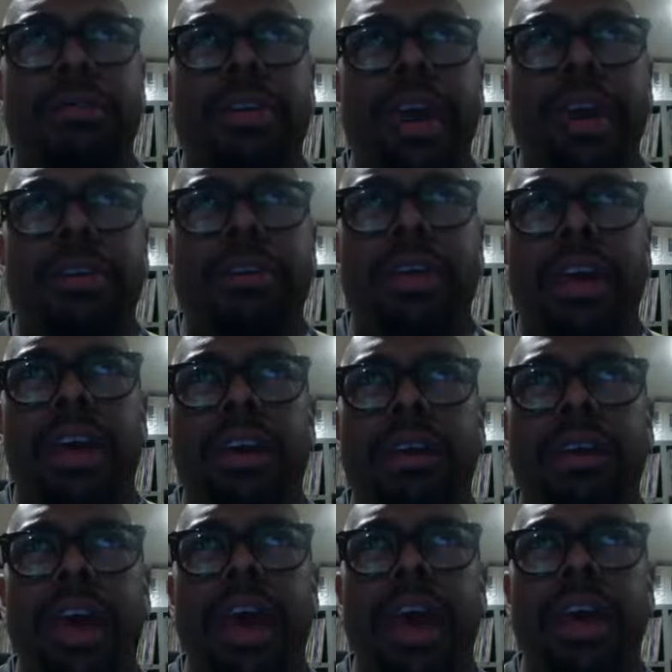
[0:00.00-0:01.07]
as a
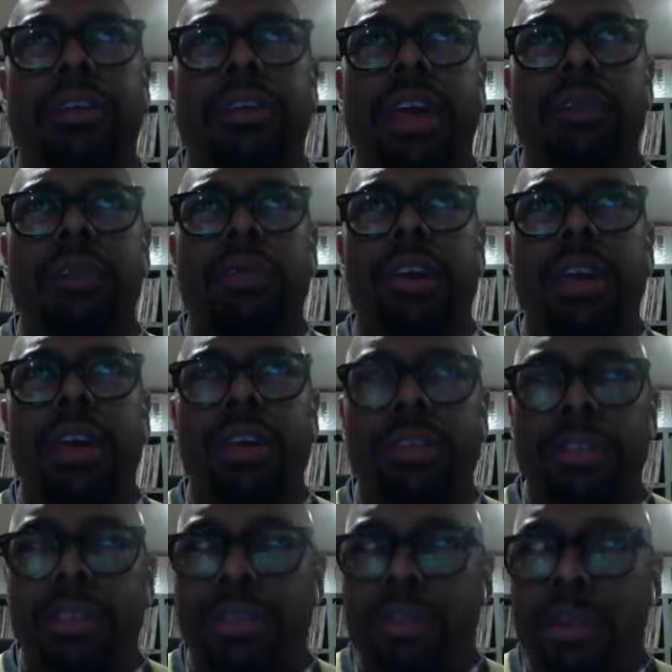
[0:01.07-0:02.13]
as a
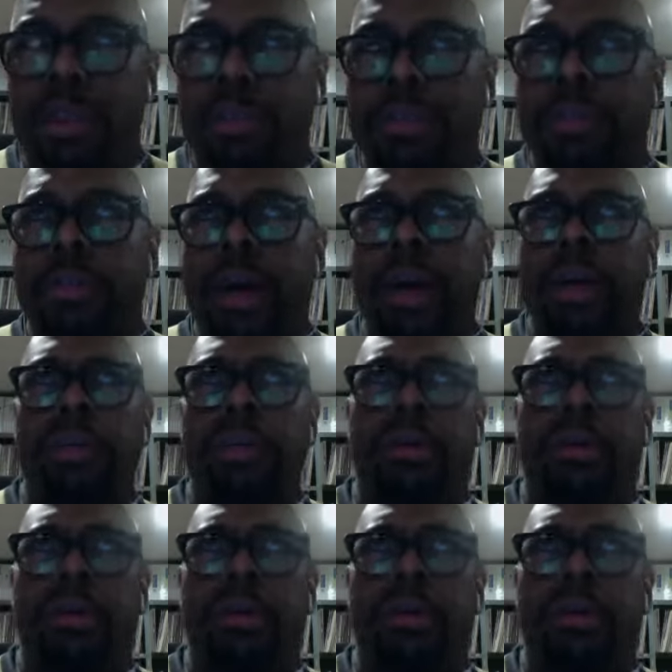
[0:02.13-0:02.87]
religious person. My, you know,